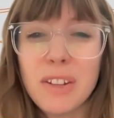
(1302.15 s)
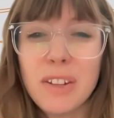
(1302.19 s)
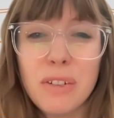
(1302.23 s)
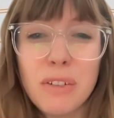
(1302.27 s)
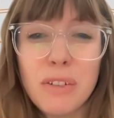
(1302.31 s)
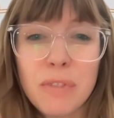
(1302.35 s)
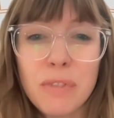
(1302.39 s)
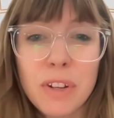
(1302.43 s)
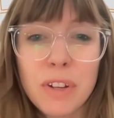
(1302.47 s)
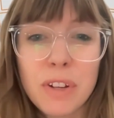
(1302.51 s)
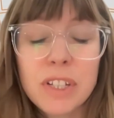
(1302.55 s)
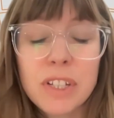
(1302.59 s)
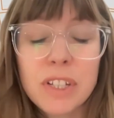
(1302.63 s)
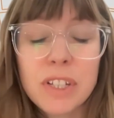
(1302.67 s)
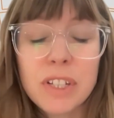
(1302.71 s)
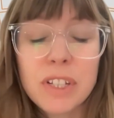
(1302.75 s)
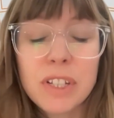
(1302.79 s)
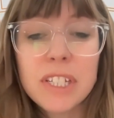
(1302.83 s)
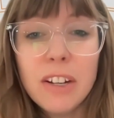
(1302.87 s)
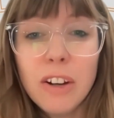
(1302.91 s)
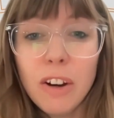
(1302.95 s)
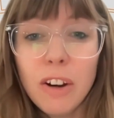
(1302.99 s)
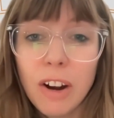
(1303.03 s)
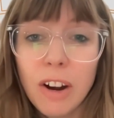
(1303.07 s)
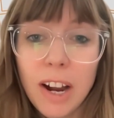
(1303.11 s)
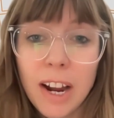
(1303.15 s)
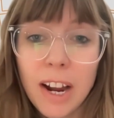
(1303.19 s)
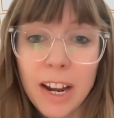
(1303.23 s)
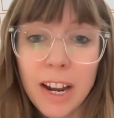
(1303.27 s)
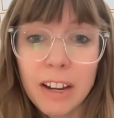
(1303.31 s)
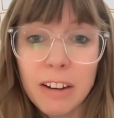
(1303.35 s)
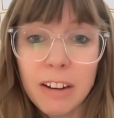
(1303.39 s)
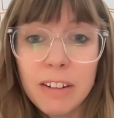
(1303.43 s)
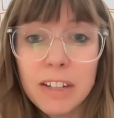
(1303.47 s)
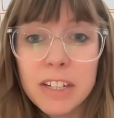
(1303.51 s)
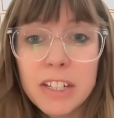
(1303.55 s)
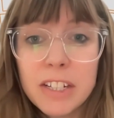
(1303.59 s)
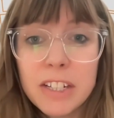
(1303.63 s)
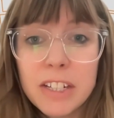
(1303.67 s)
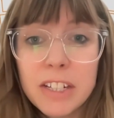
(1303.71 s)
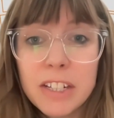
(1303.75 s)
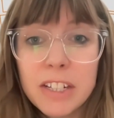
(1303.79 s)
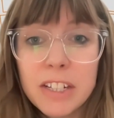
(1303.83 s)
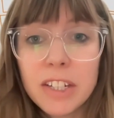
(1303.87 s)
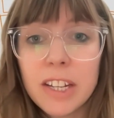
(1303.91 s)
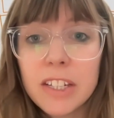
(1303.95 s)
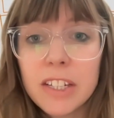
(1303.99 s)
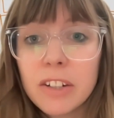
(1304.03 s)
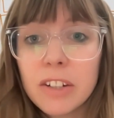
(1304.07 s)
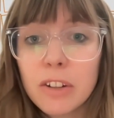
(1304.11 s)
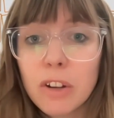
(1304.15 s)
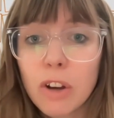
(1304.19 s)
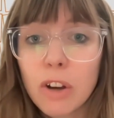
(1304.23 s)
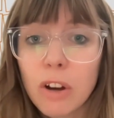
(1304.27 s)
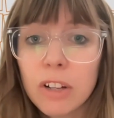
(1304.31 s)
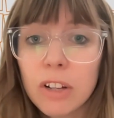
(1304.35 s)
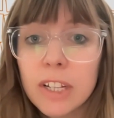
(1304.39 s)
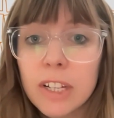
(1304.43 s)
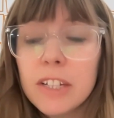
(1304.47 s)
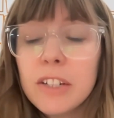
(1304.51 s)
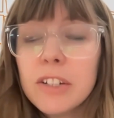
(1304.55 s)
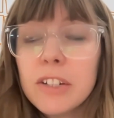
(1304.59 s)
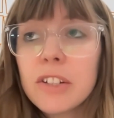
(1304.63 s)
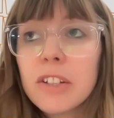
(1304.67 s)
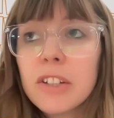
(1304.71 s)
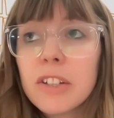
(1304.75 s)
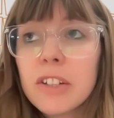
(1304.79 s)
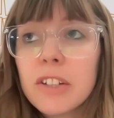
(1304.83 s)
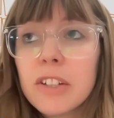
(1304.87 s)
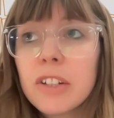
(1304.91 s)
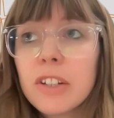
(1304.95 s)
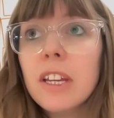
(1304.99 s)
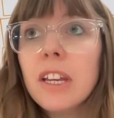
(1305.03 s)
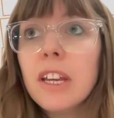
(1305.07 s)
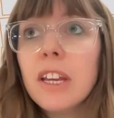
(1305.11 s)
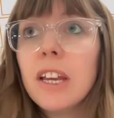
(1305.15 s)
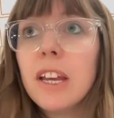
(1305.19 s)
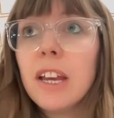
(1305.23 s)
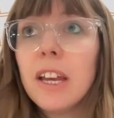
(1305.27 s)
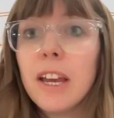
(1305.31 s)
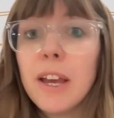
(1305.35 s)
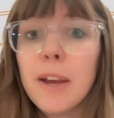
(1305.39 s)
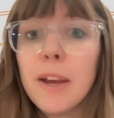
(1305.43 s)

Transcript: at university or higher education, college,